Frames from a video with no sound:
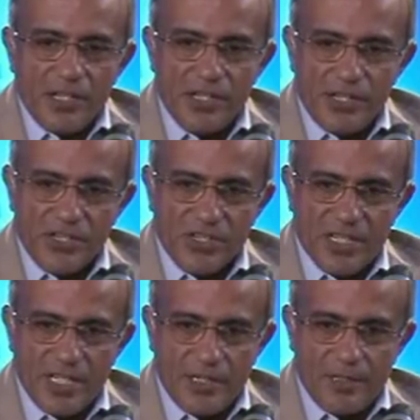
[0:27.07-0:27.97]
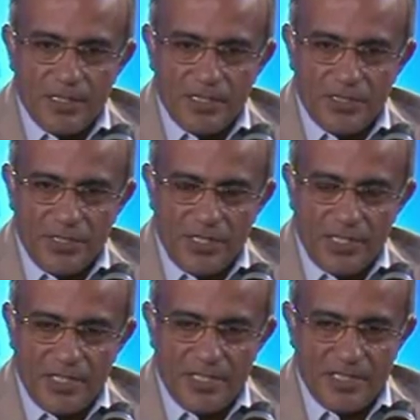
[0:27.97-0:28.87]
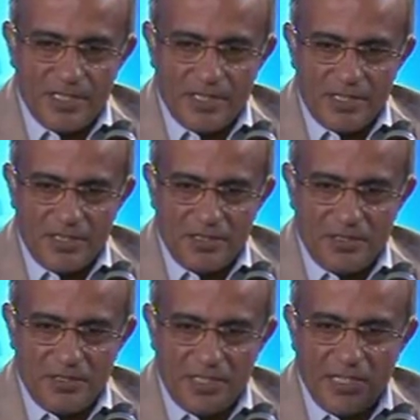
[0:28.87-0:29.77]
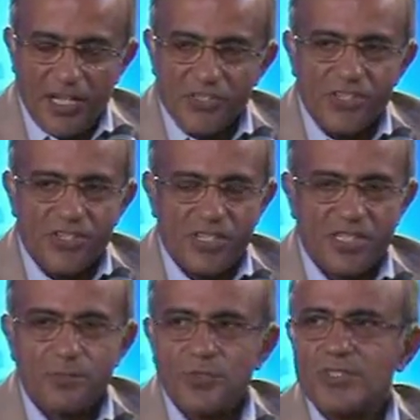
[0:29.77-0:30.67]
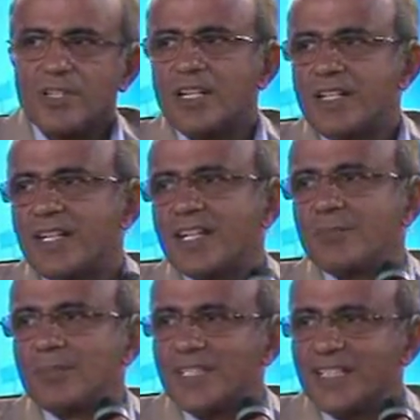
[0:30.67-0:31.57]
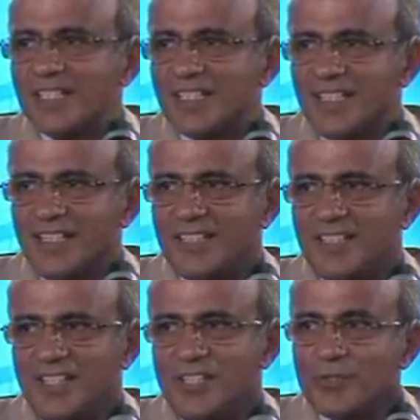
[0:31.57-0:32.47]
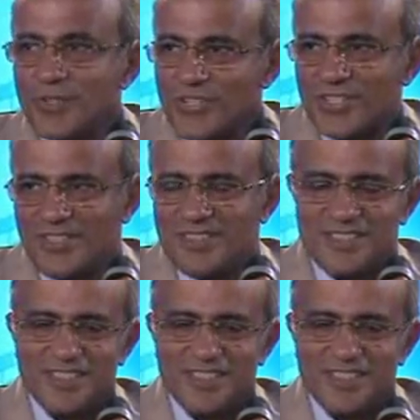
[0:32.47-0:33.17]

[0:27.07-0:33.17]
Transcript: It is the largest and the most leading company in nutrition.